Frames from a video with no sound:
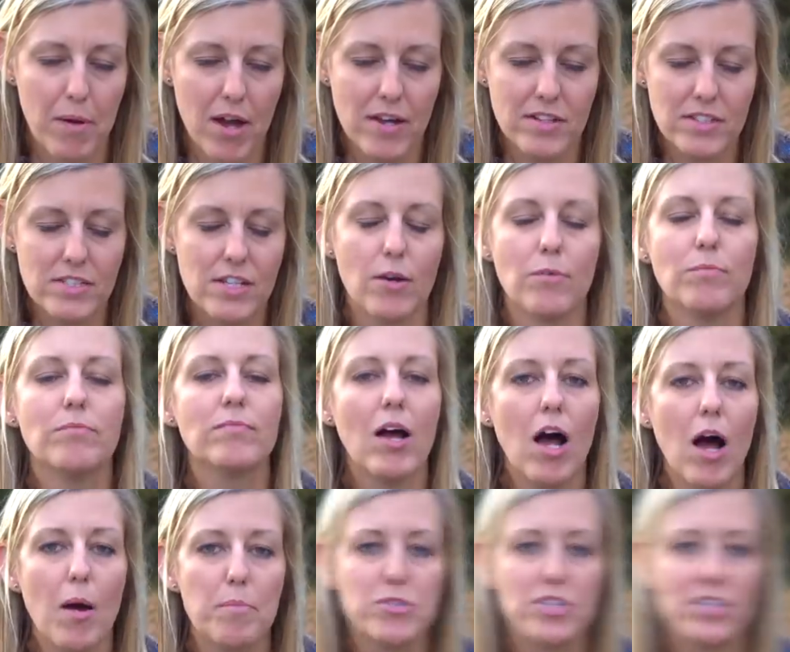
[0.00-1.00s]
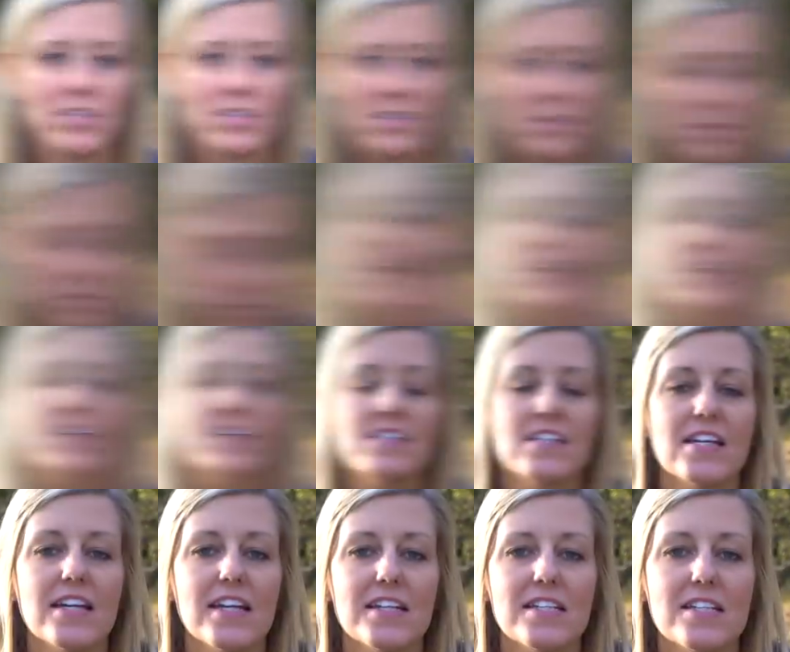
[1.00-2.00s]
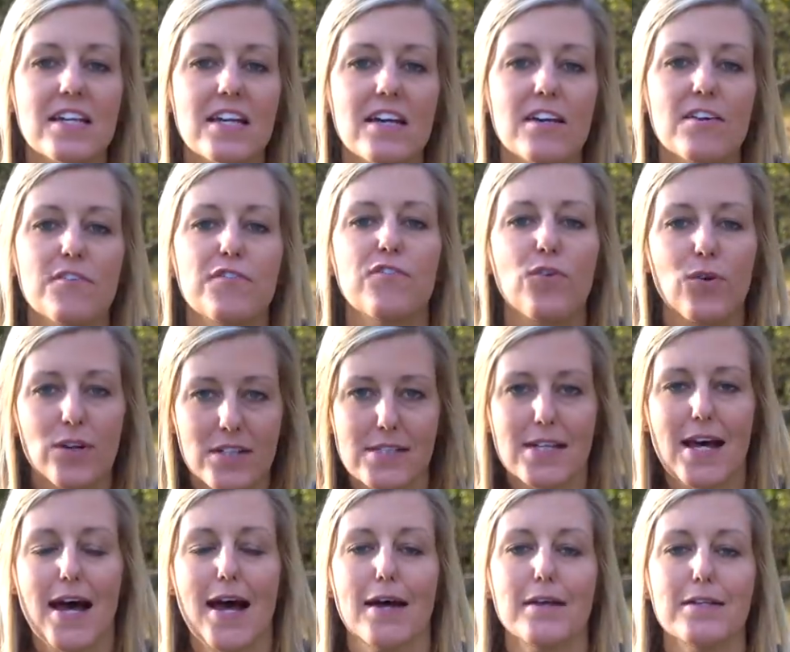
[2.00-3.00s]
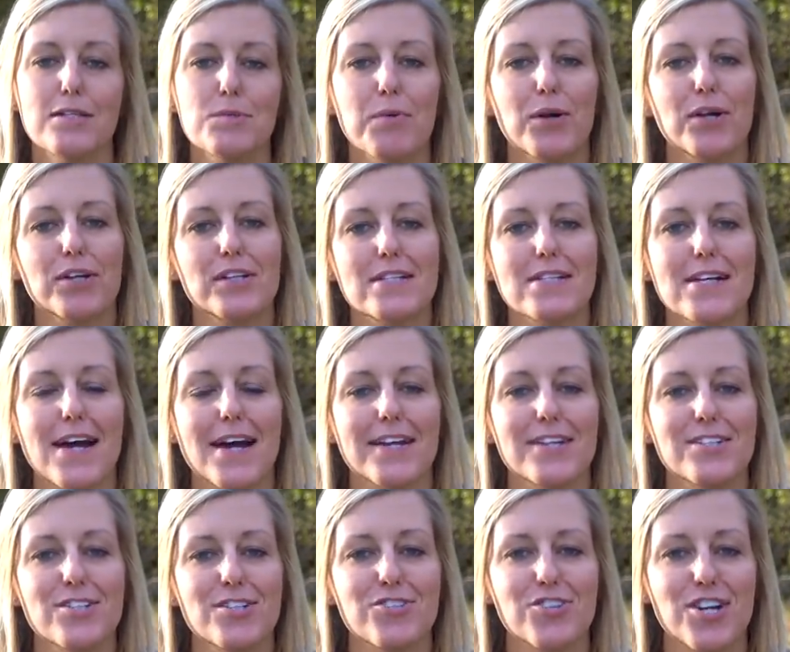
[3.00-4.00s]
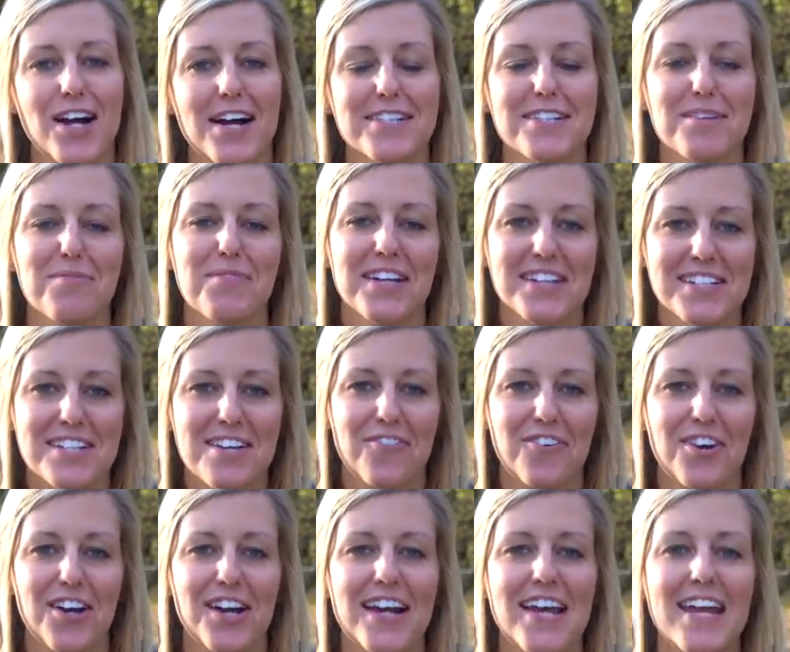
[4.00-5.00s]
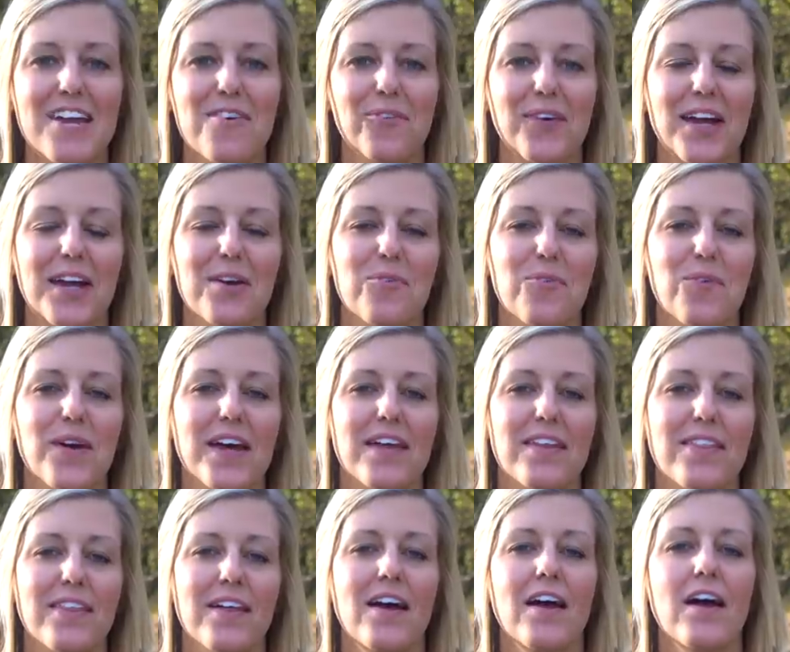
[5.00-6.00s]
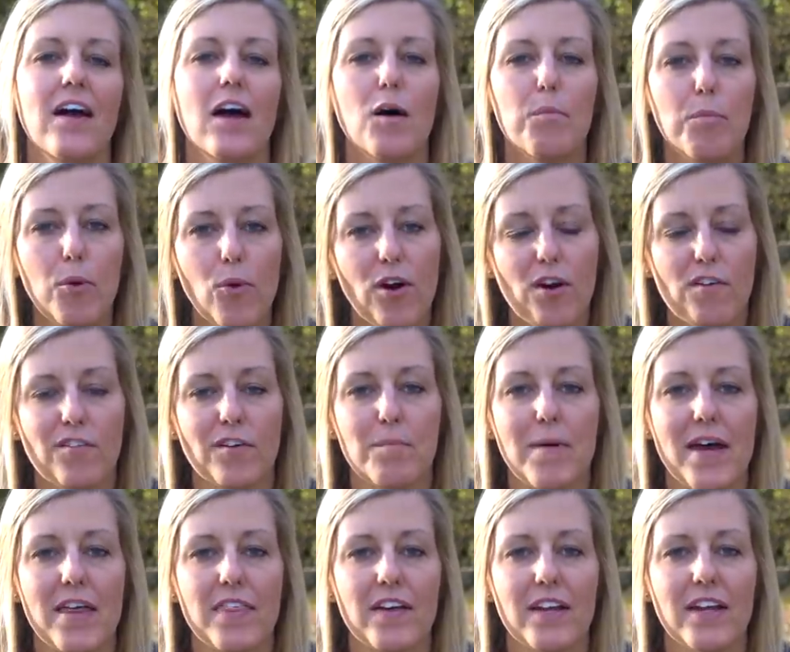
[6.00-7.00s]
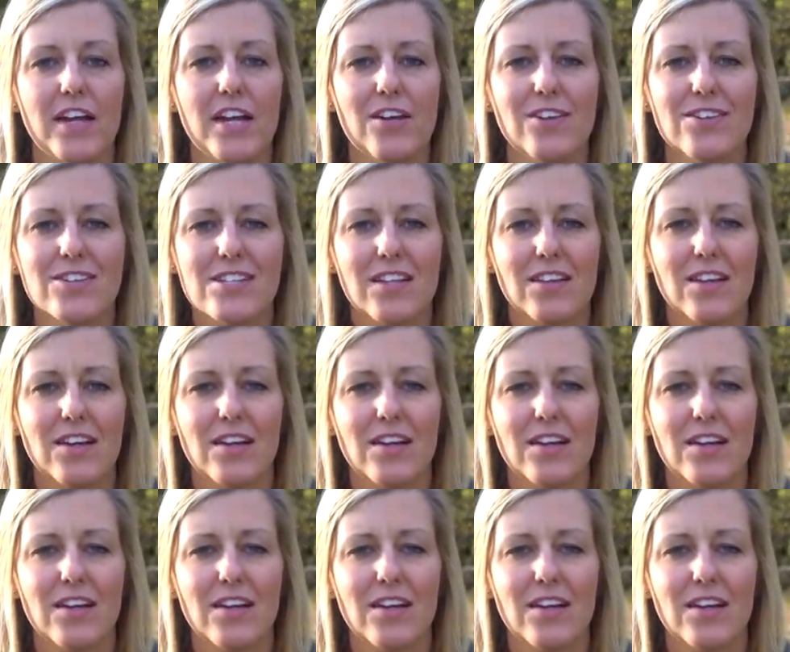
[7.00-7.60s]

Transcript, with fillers: pot. So options. And on the CDT for science, Perk decided to try something different and he went with a pour over method. He used a